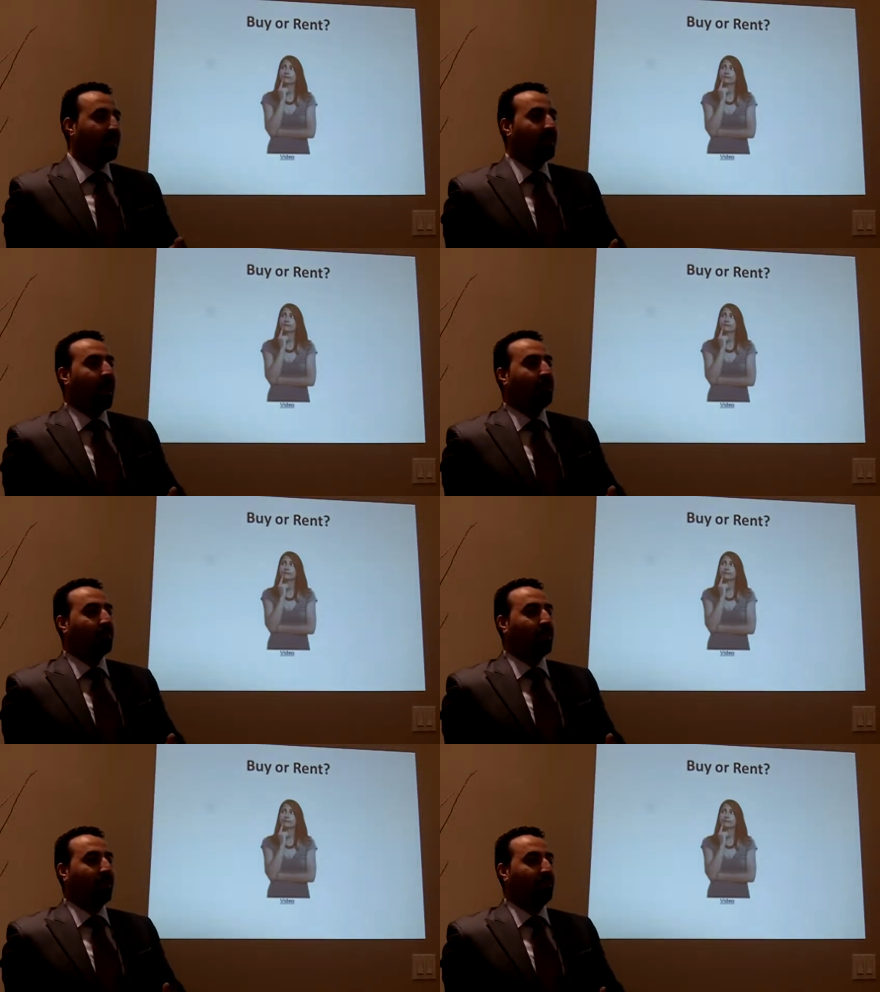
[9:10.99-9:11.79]

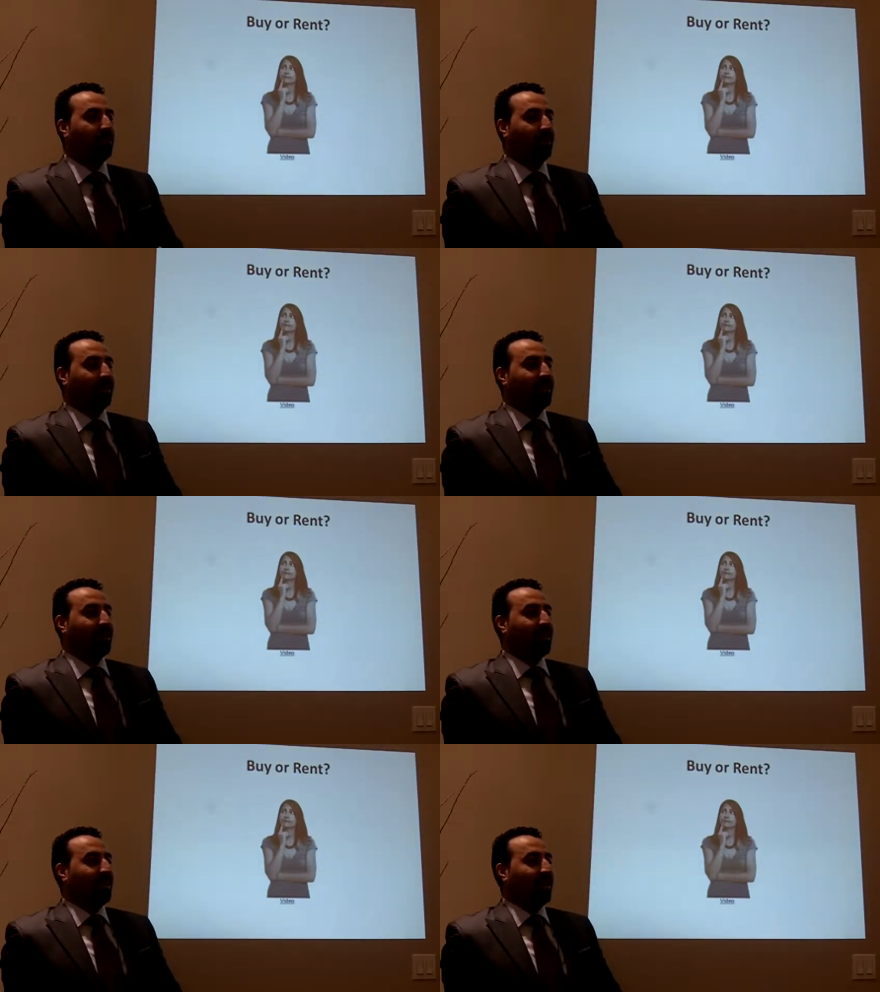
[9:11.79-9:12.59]
laptop and
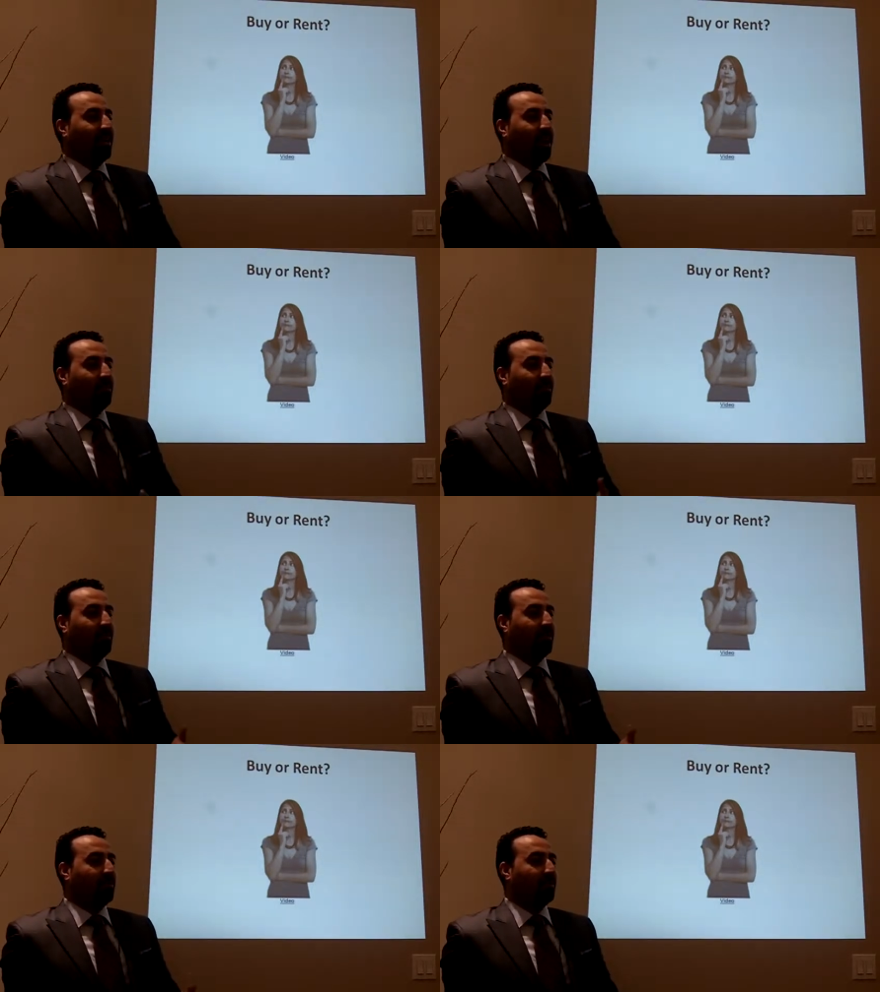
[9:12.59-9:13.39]
uh,
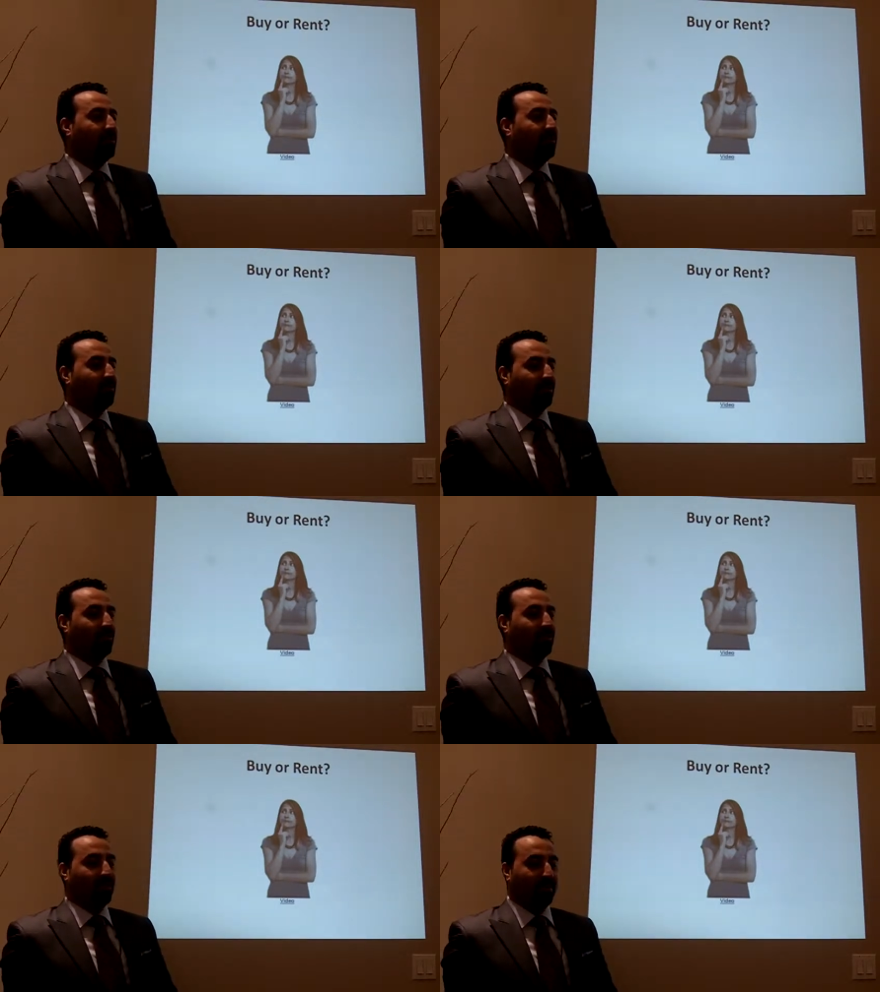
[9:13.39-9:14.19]
upload it on
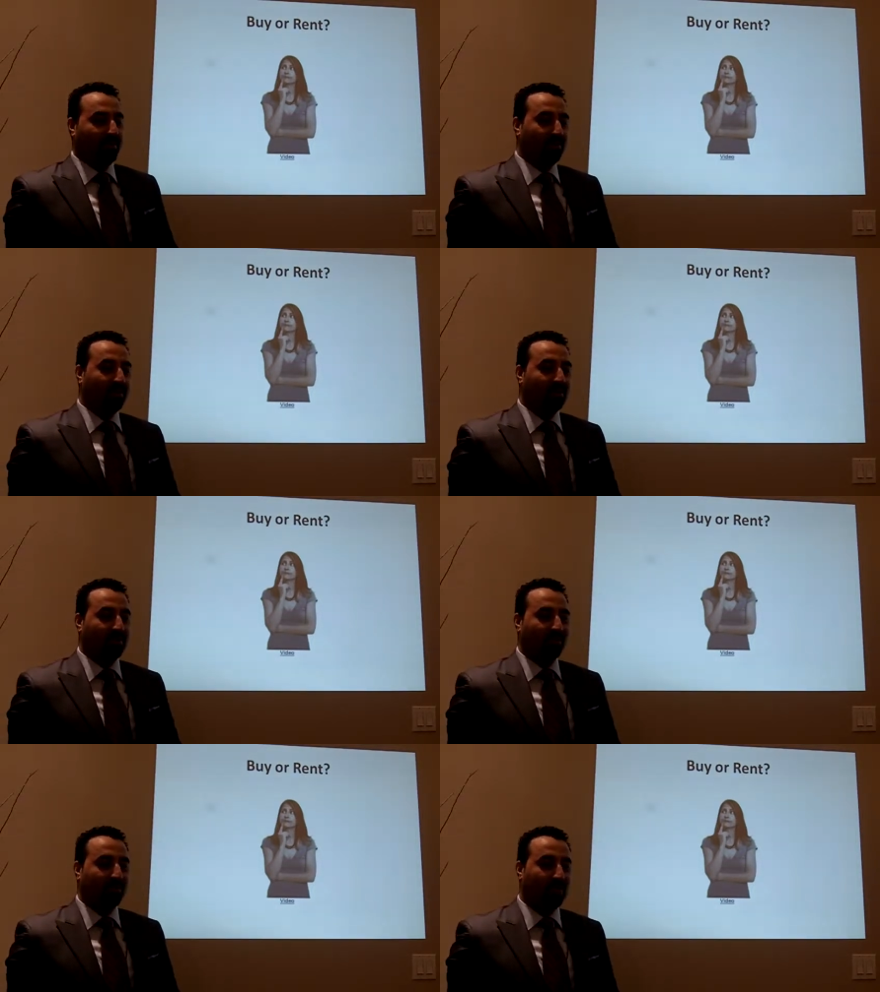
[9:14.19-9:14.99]
YouTube so the
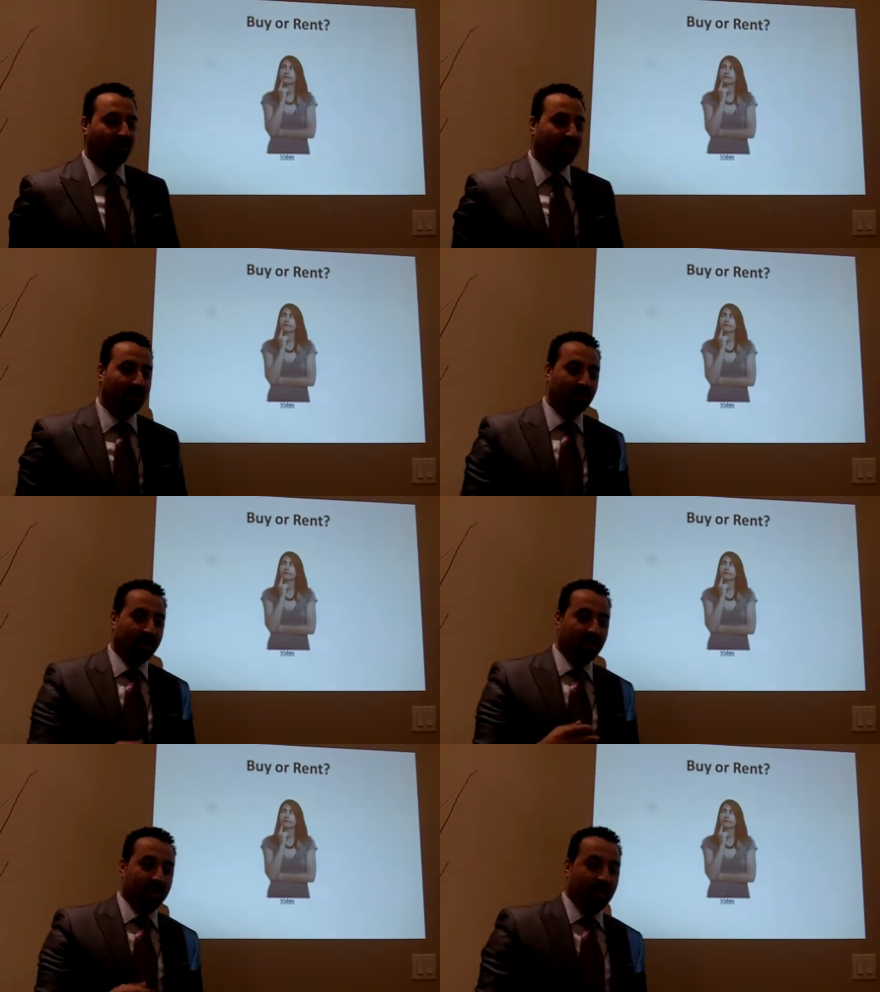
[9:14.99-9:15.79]
world could watch. And
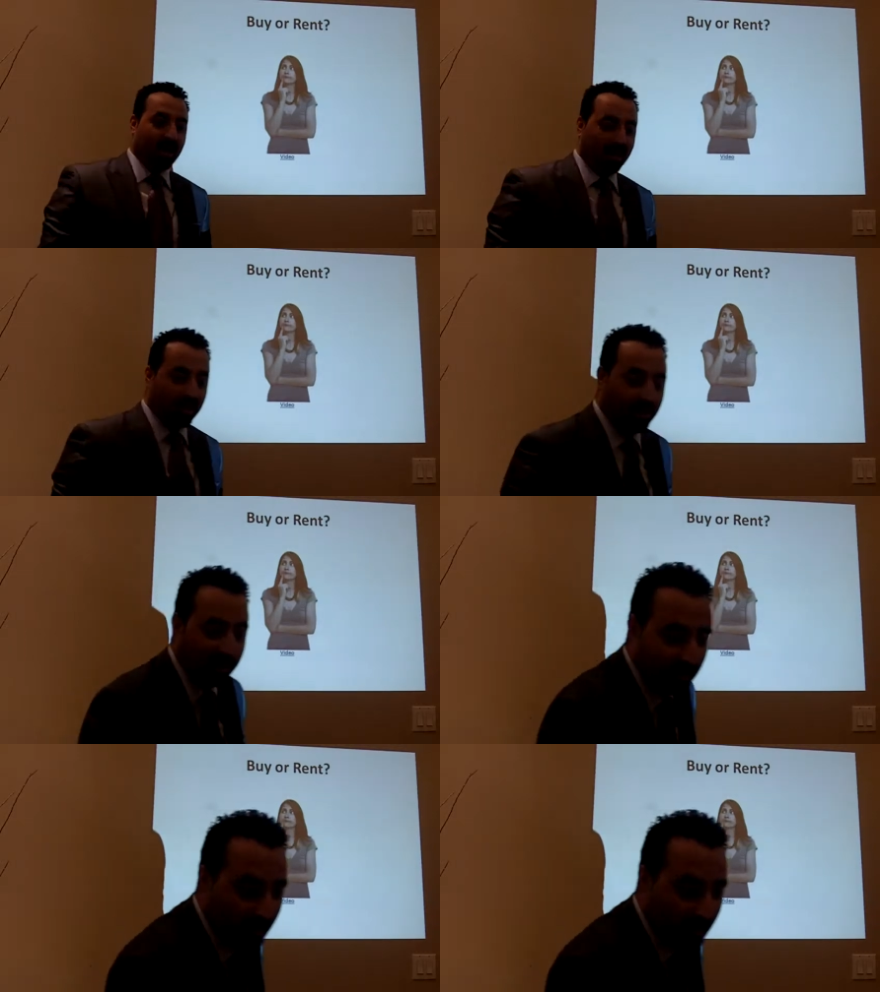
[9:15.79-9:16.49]
I think